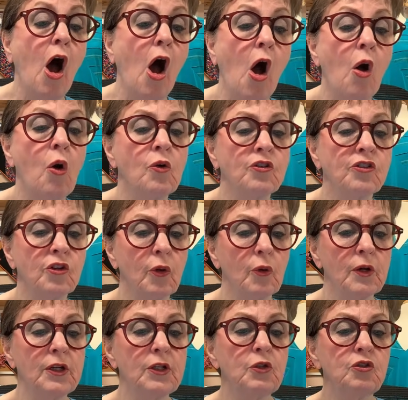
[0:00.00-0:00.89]
Oh, so
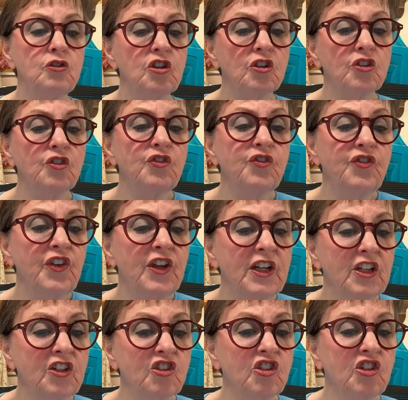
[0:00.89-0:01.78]
are you just
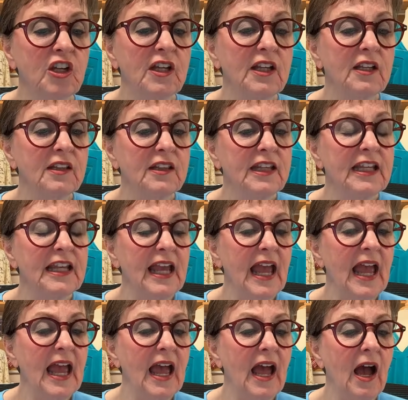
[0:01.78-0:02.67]
finishing the,
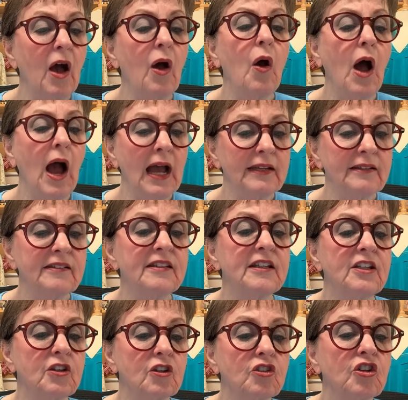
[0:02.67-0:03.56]
oh, I
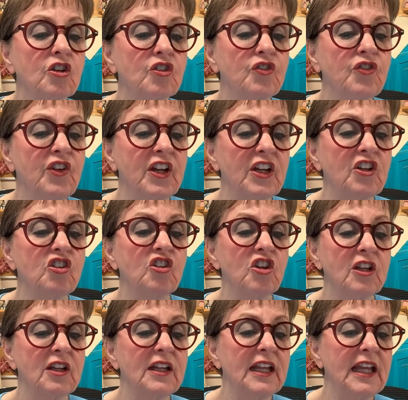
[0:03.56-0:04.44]
see, you're just
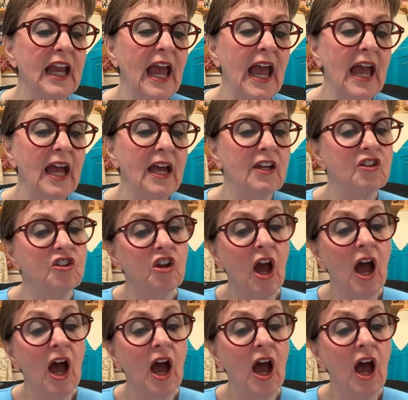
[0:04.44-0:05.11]
finishing the edge.